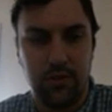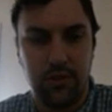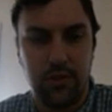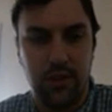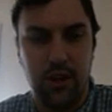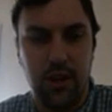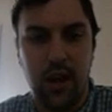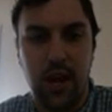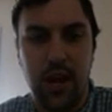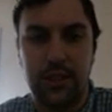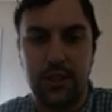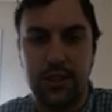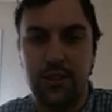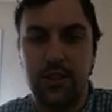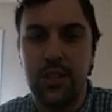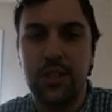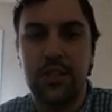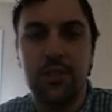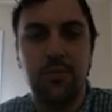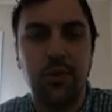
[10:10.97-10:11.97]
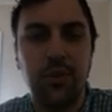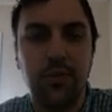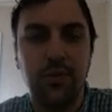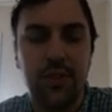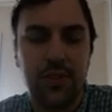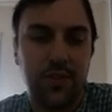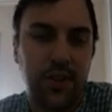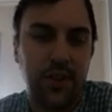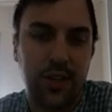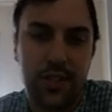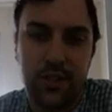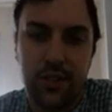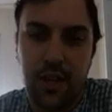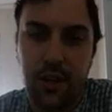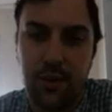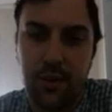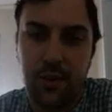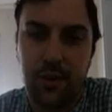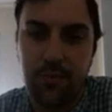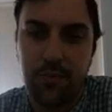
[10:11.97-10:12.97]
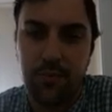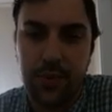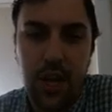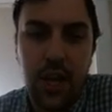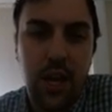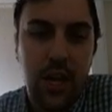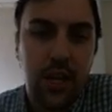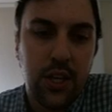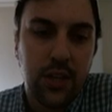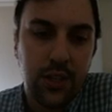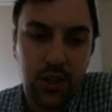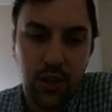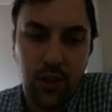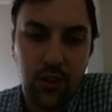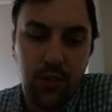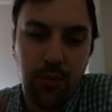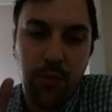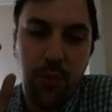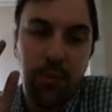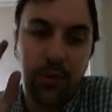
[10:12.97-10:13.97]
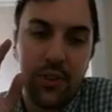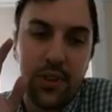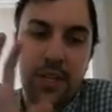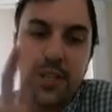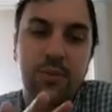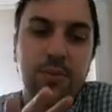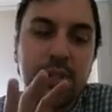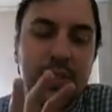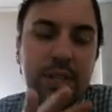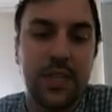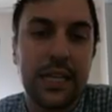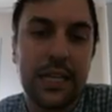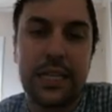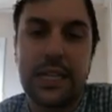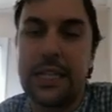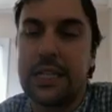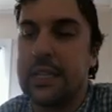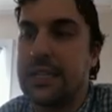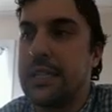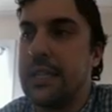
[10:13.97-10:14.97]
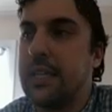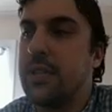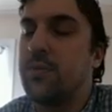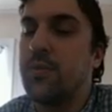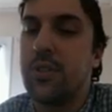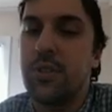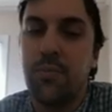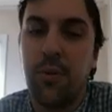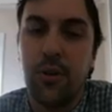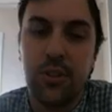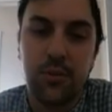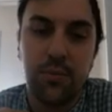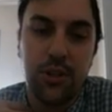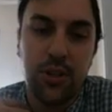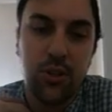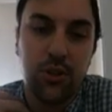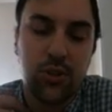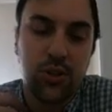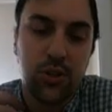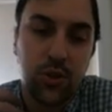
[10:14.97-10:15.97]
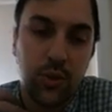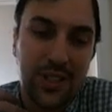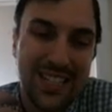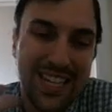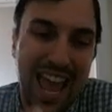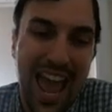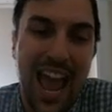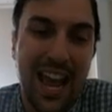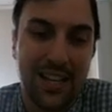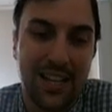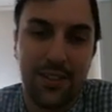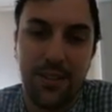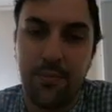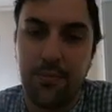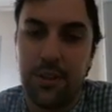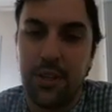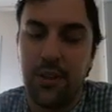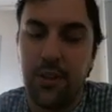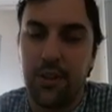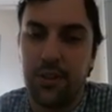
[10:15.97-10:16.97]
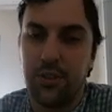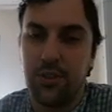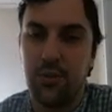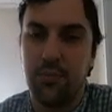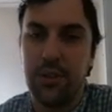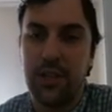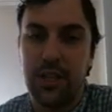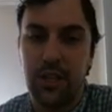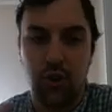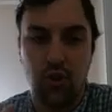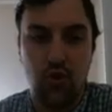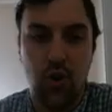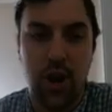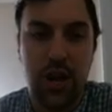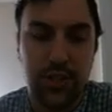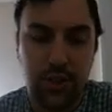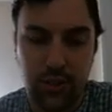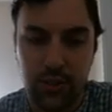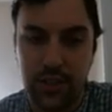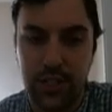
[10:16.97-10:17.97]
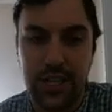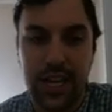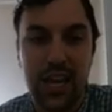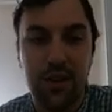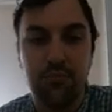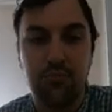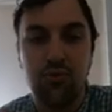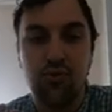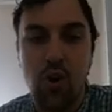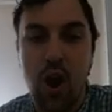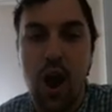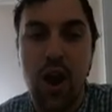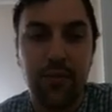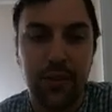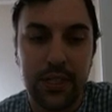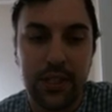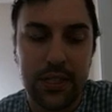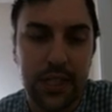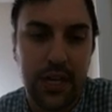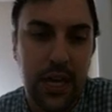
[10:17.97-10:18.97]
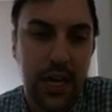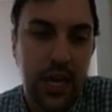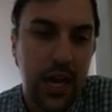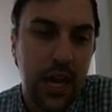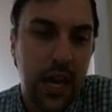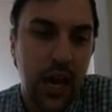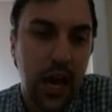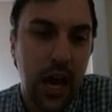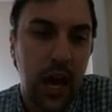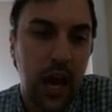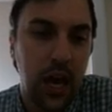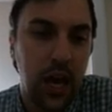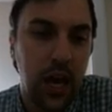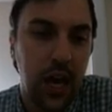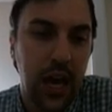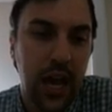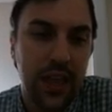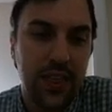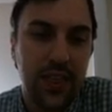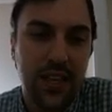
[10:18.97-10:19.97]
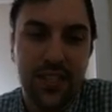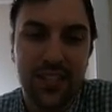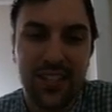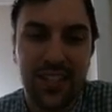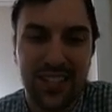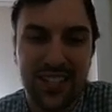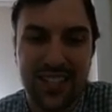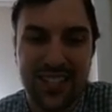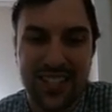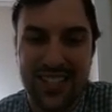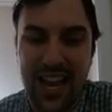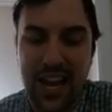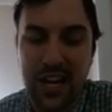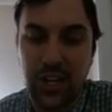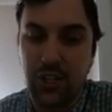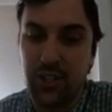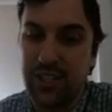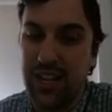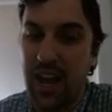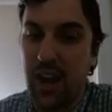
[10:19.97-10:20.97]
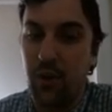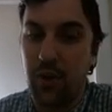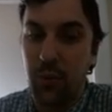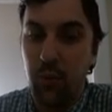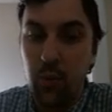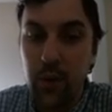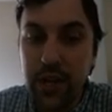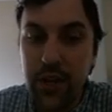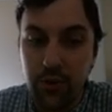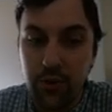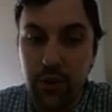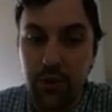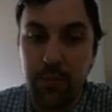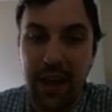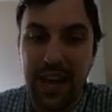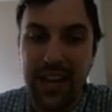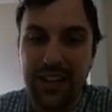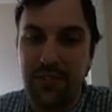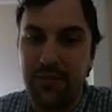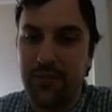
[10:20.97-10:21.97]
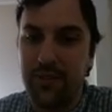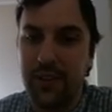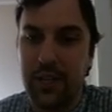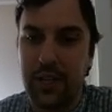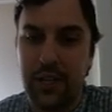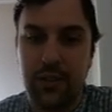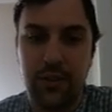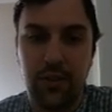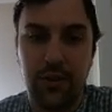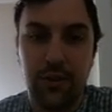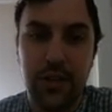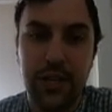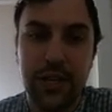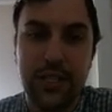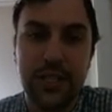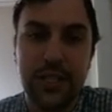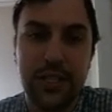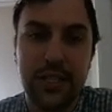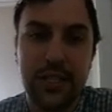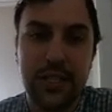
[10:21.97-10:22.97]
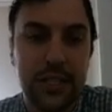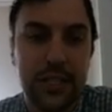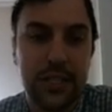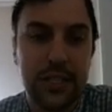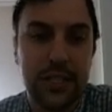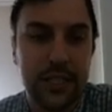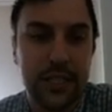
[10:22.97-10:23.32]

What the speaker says: Alright, so this move is very slow. So remember, this was thickness. This was supposed to be used to attack something, to be the aggressor, to gain profit. And this thickness is actually now a weak group and defending. So this is